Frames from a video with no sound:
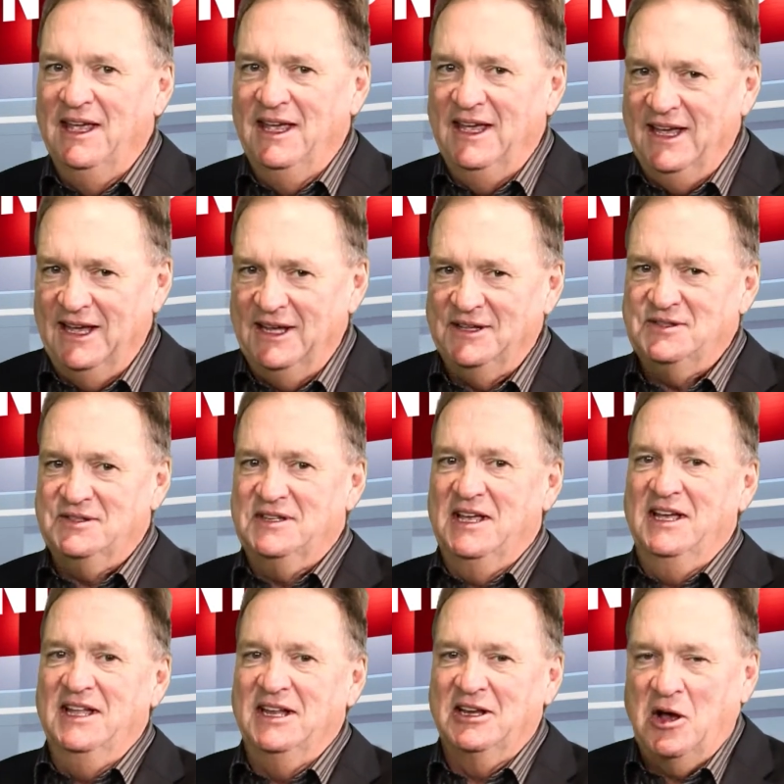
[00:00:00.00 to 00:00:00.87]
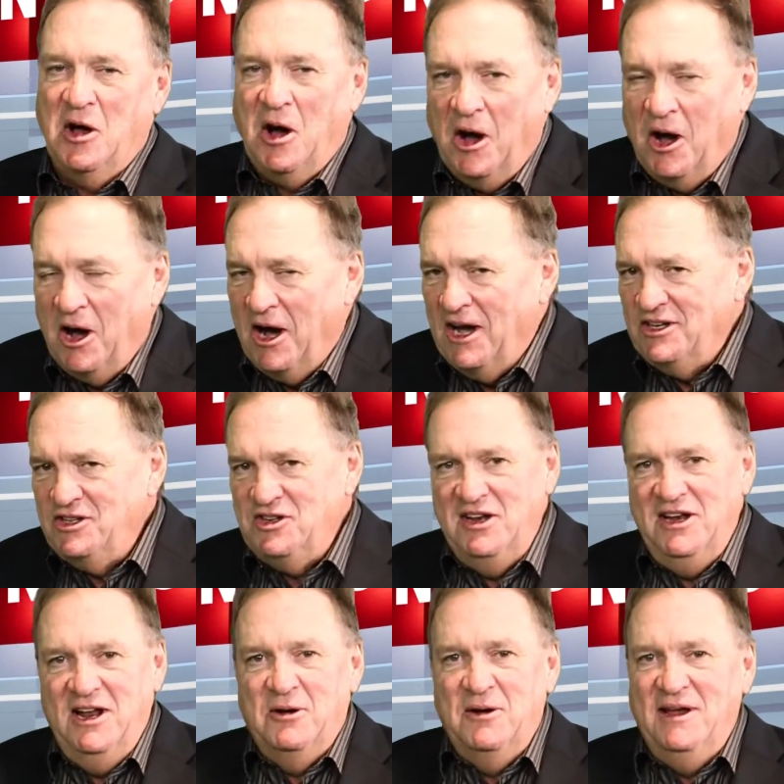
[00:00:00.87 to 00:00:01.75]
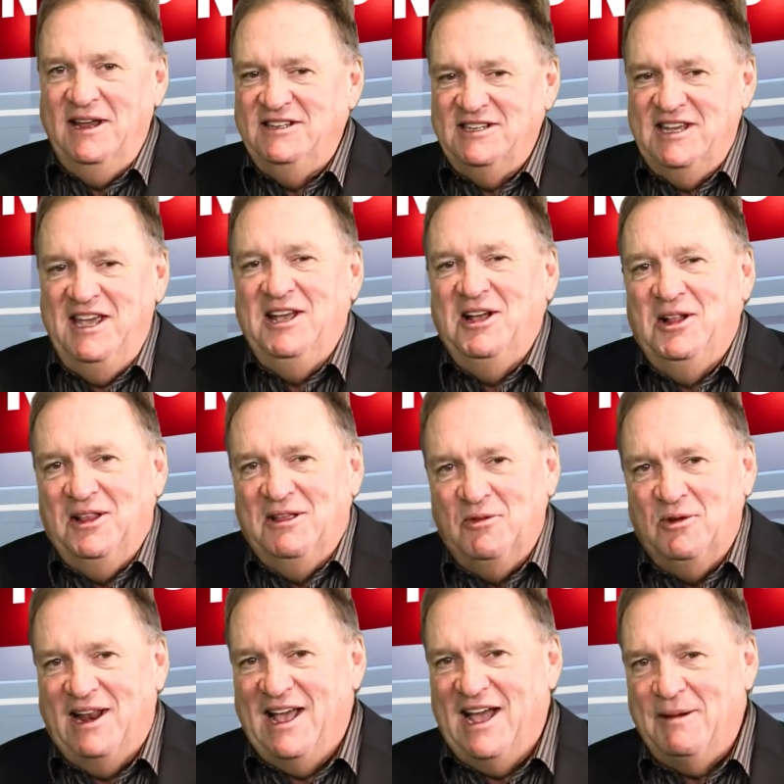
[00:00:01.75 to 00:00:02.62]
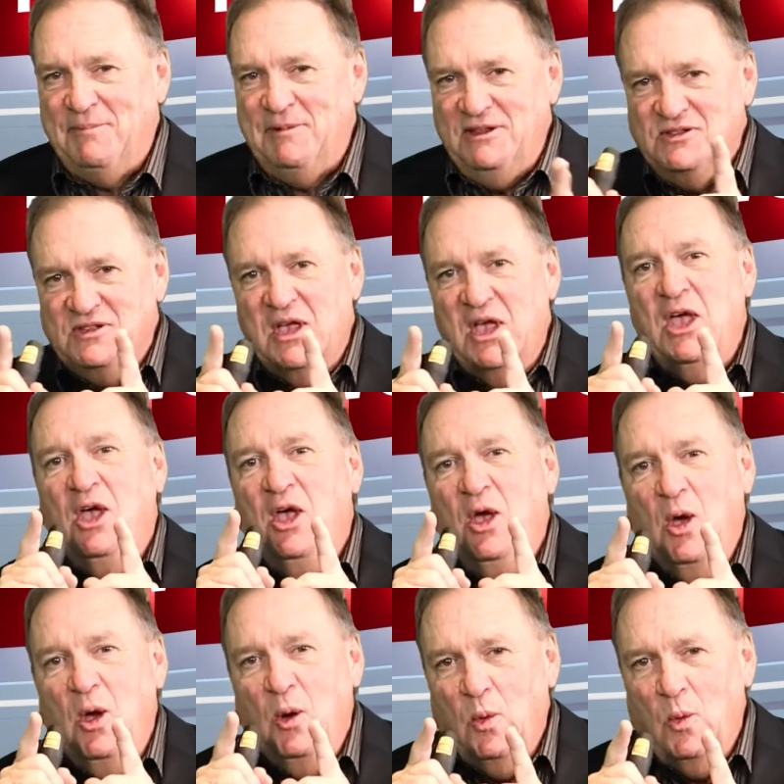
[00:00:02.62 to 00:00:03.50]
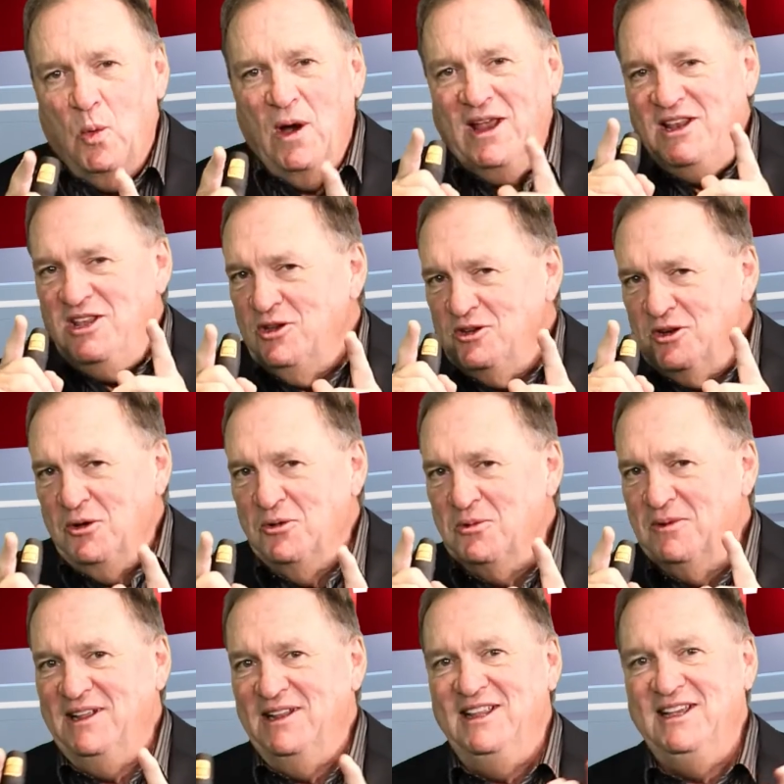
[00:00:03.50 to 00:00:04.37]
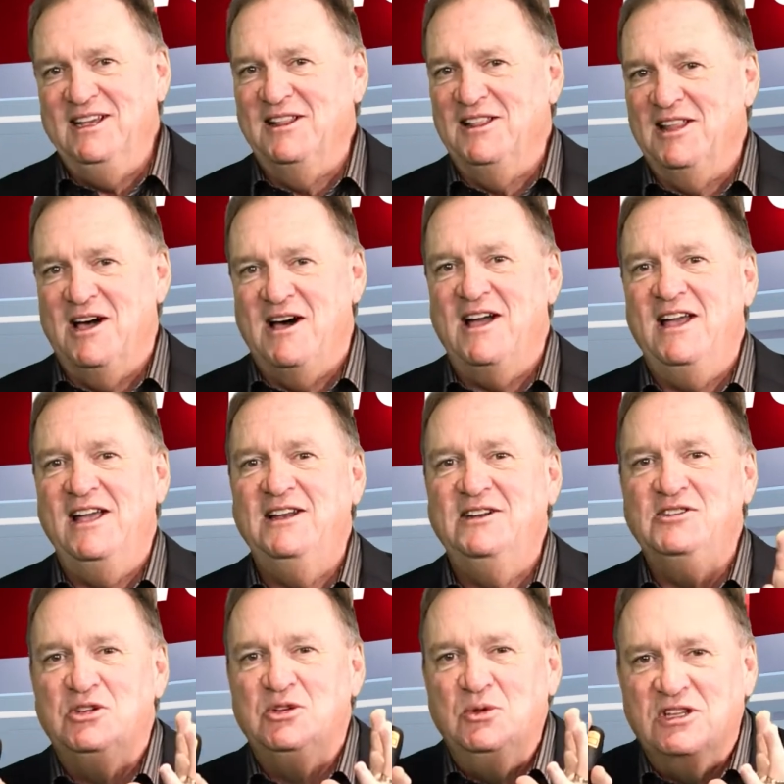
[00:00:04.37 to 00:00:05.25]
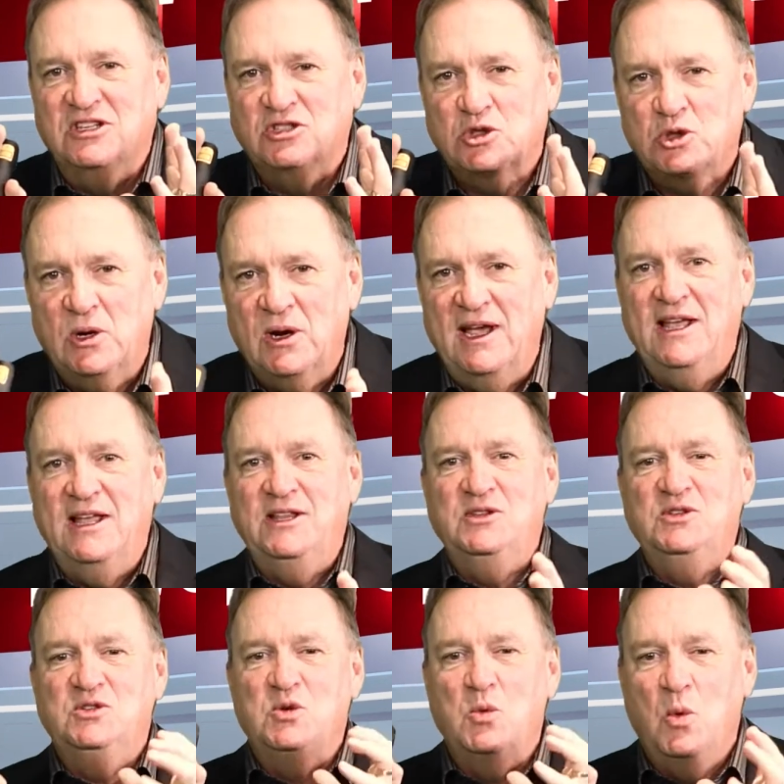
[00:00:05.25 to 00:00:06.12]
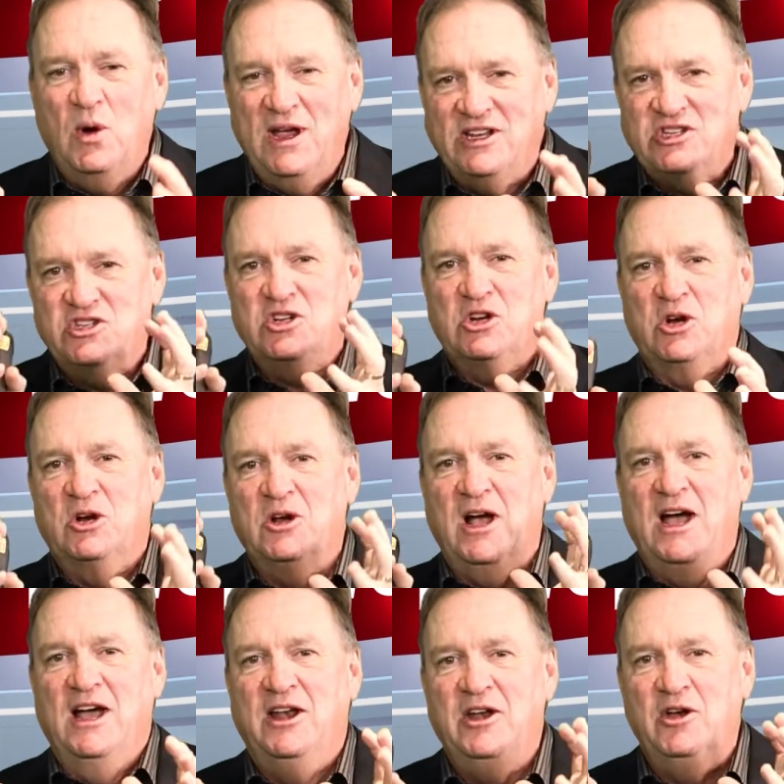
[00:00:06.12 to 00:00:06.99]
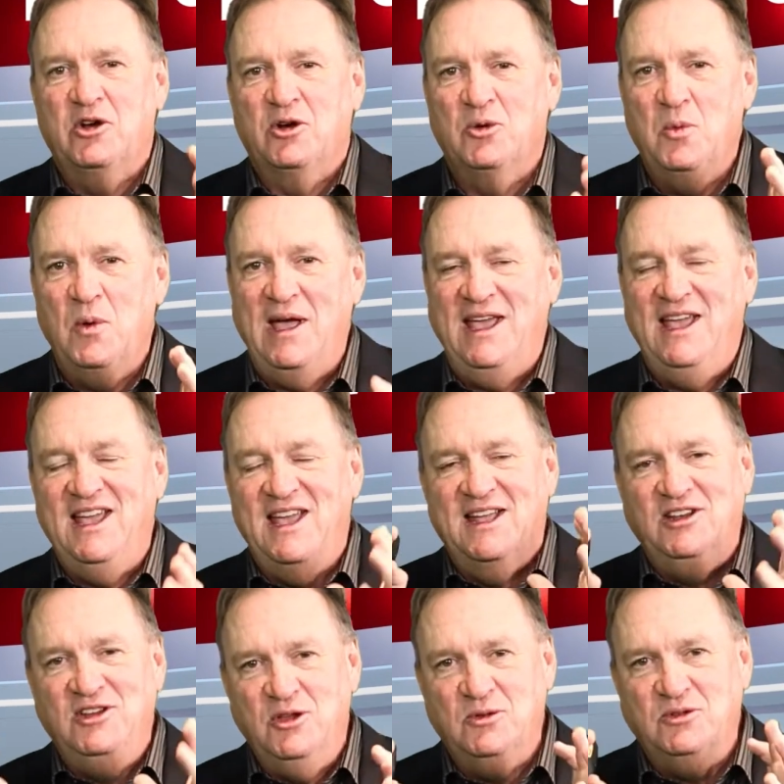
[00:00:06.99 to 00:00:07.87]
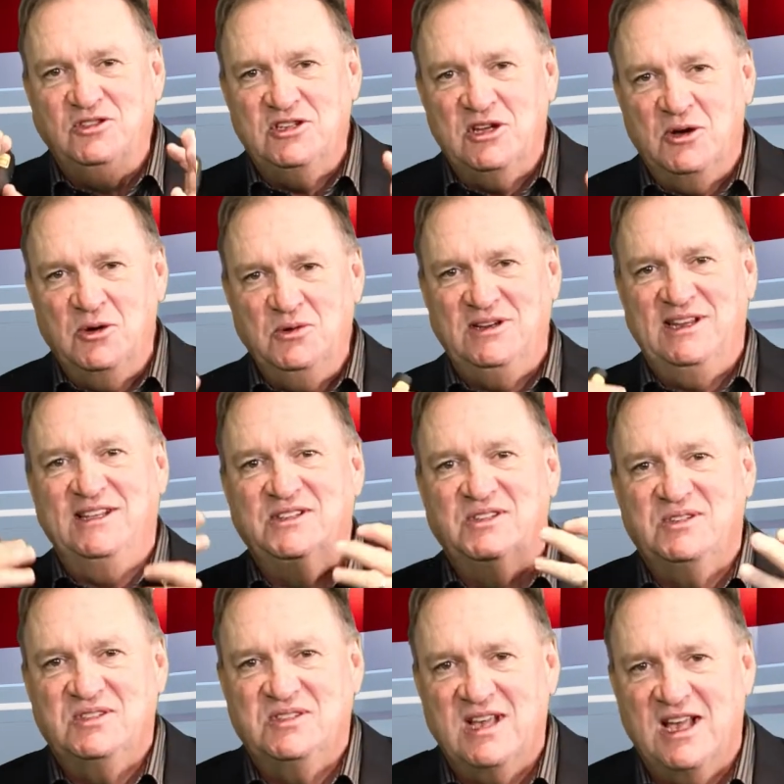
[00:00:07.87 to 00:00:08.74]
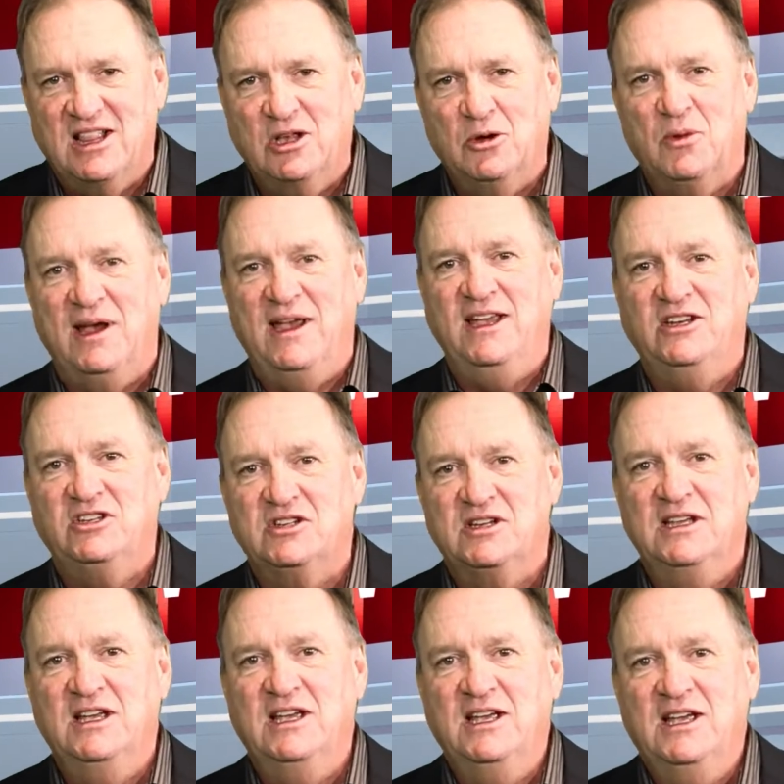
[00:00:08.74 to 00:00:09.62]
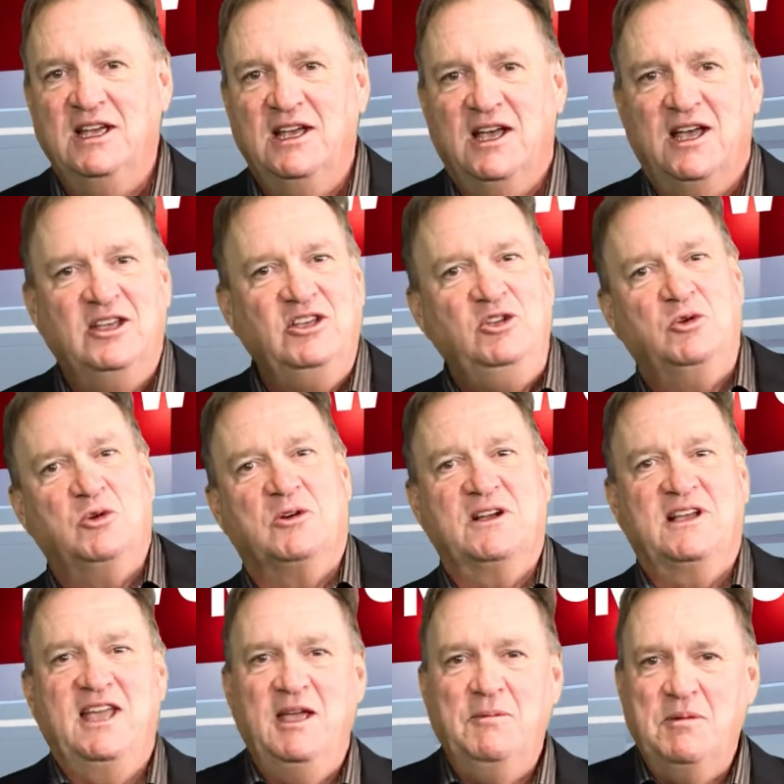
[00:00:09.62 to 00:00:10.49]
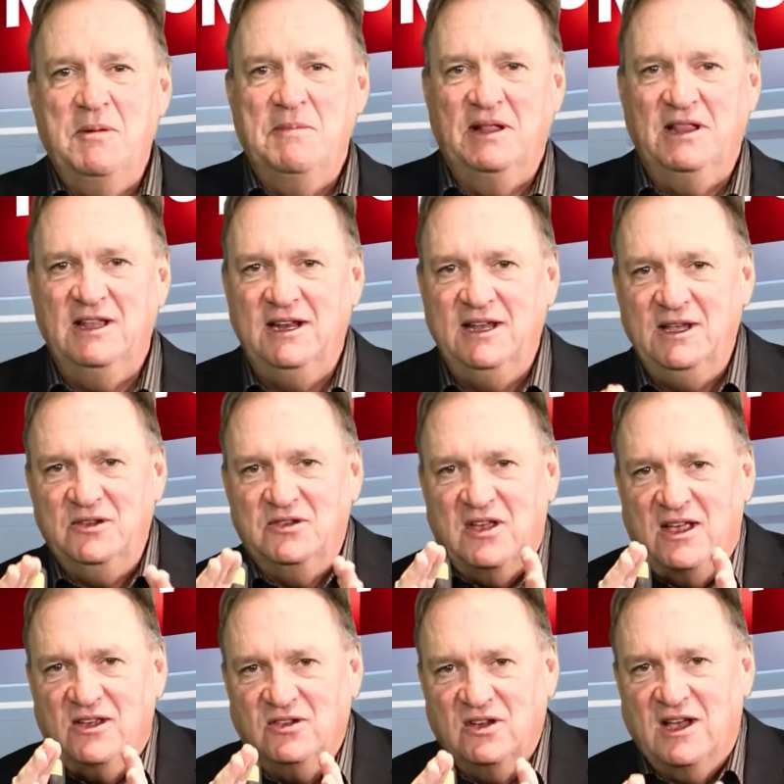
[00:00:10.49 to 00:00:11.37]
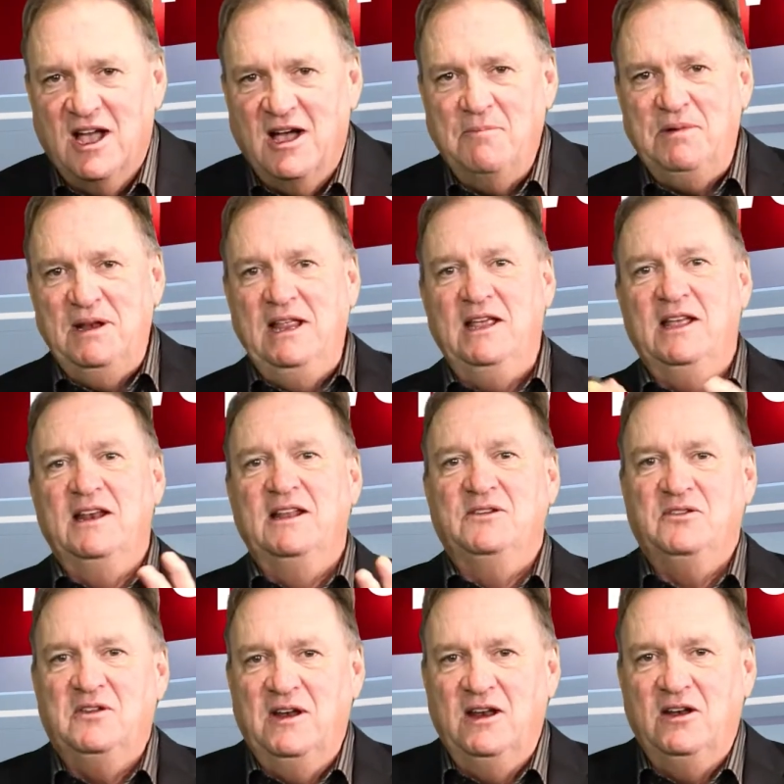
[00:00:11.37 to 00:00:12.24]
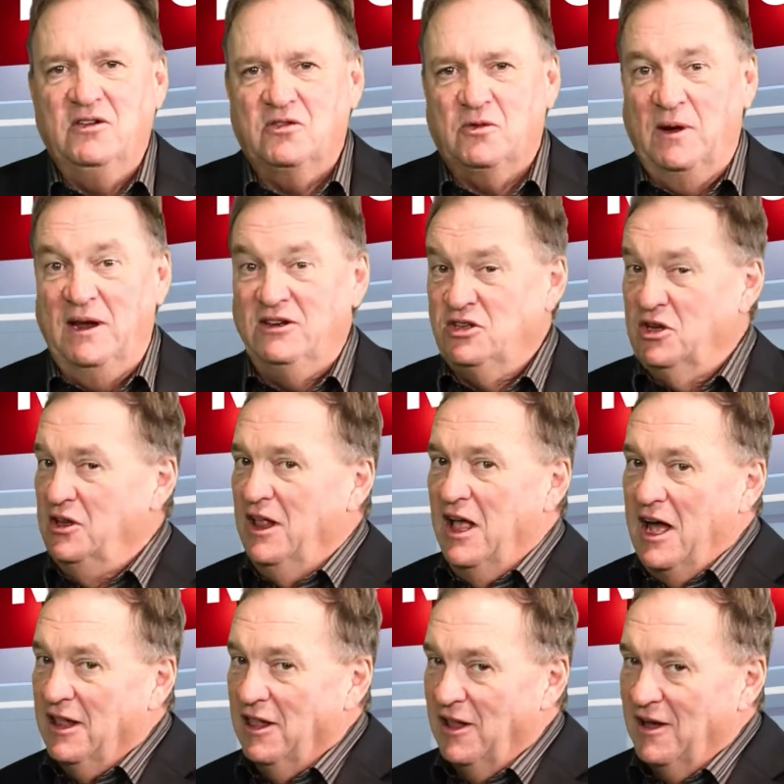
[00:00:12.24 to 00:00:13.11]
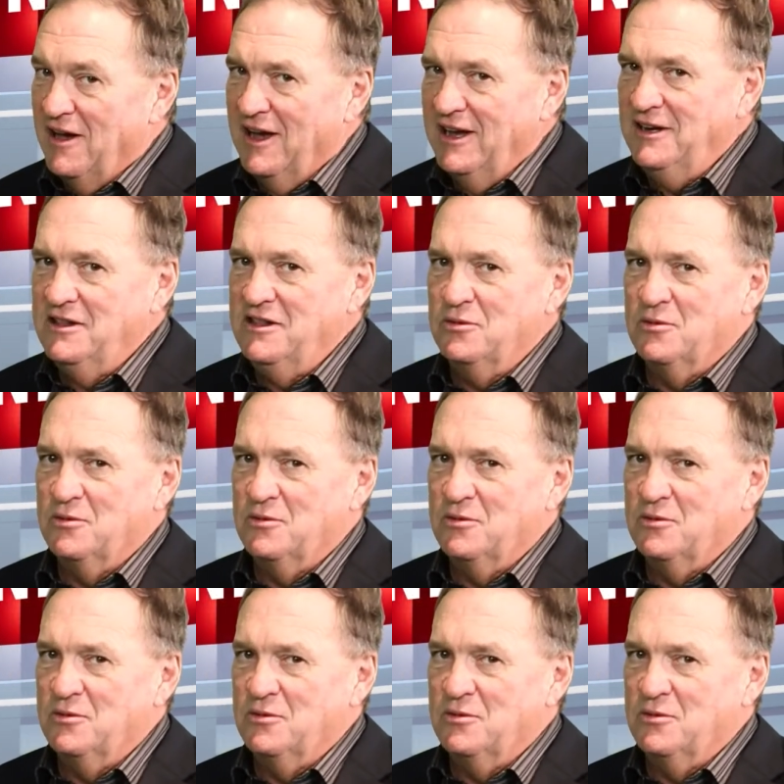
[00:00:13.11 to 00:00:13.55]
It's a cautionary tale of what happens when you don't really align to the trends which are underway and you don't accelerate your capabilities as a company and as an industry to align to the